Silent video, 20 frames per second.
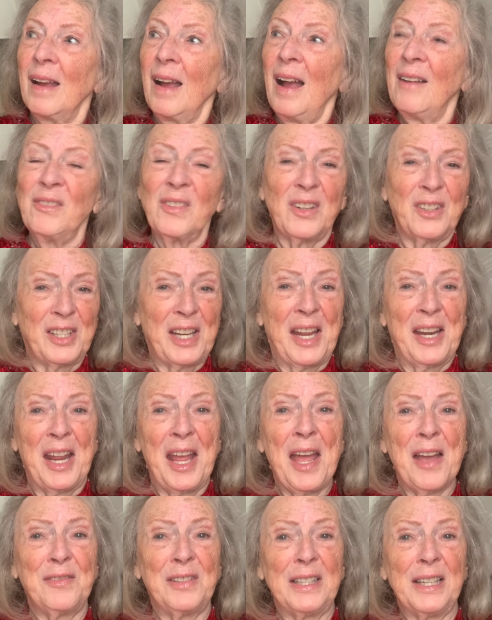haven't got any
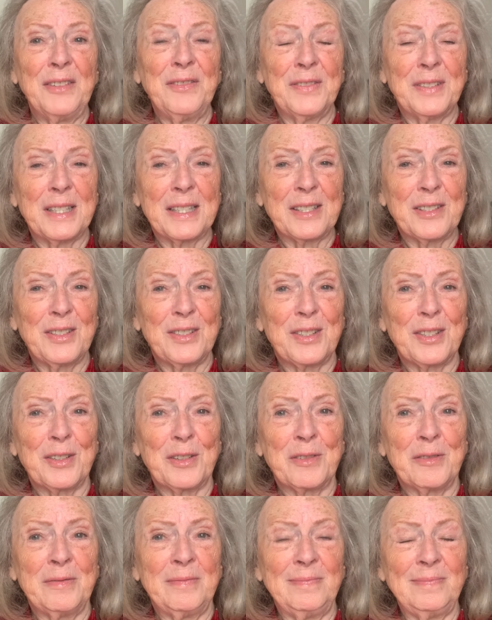heavy lifting to
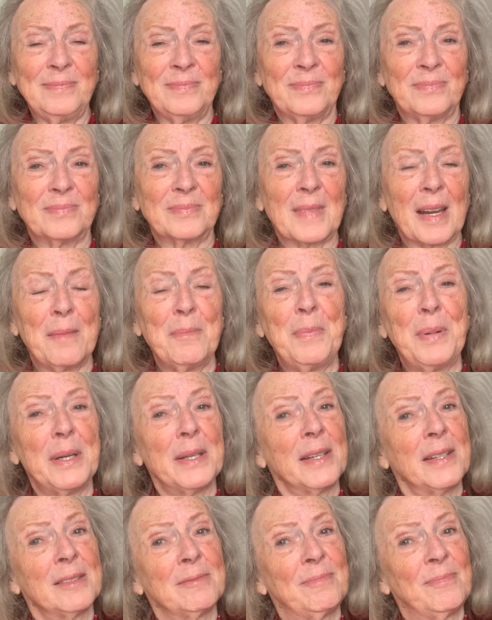do,
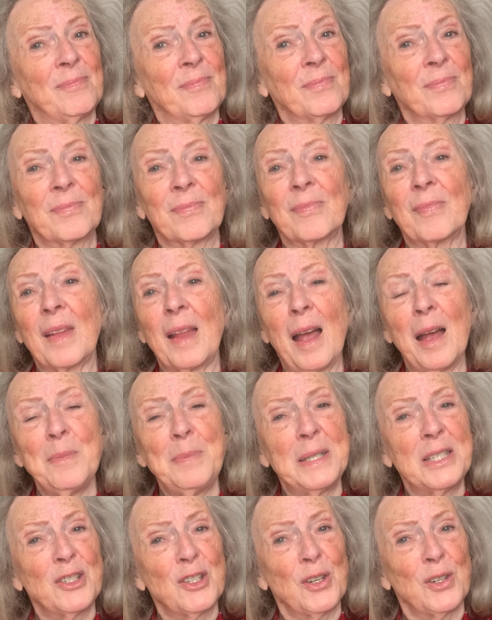but I've
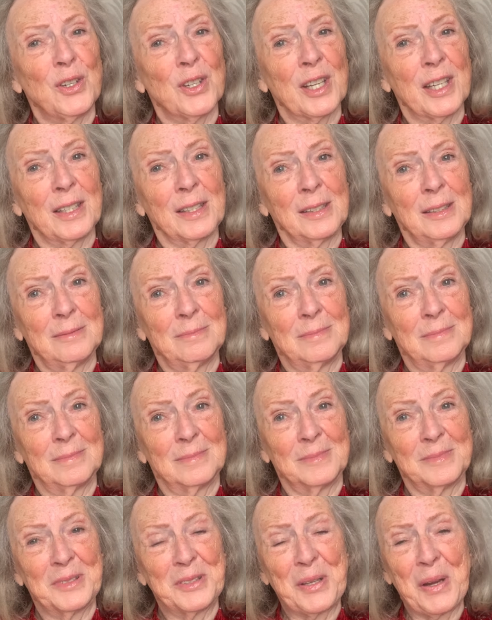been talking,
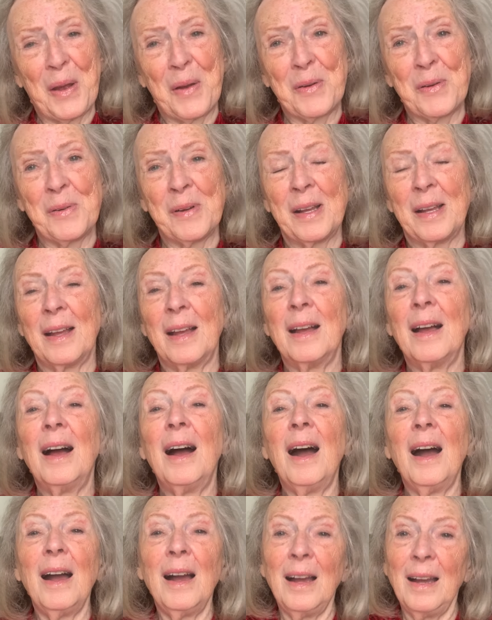so
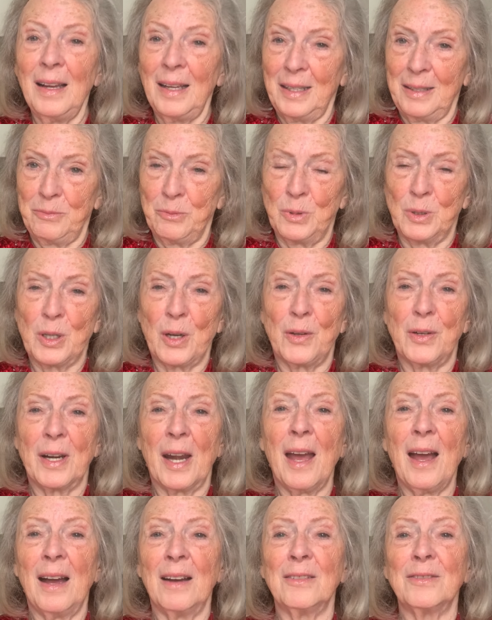I will go
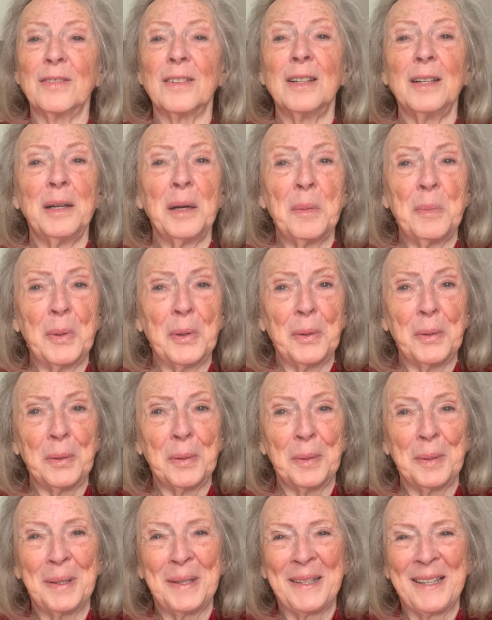and have a brew.
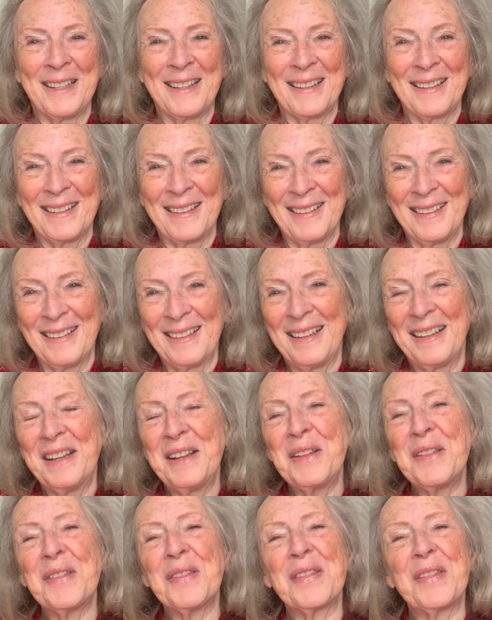
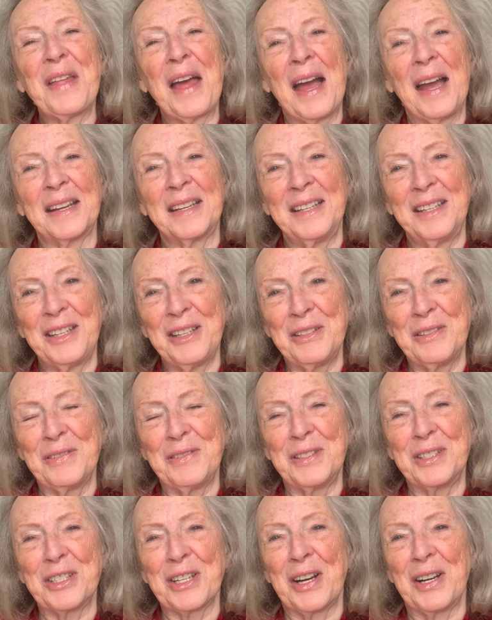Thank you
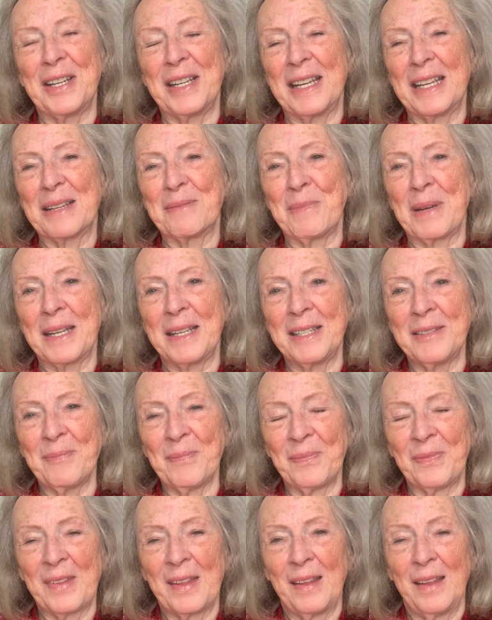for joining me.
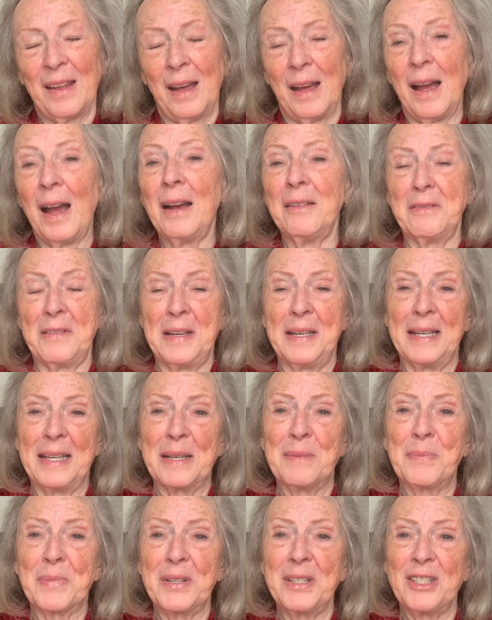I really
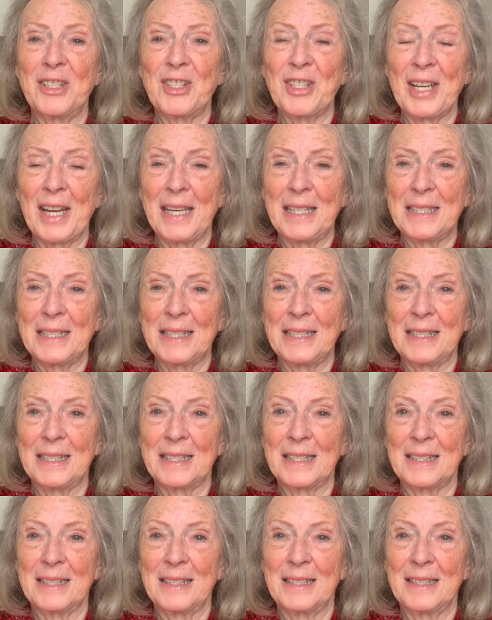appreciate it.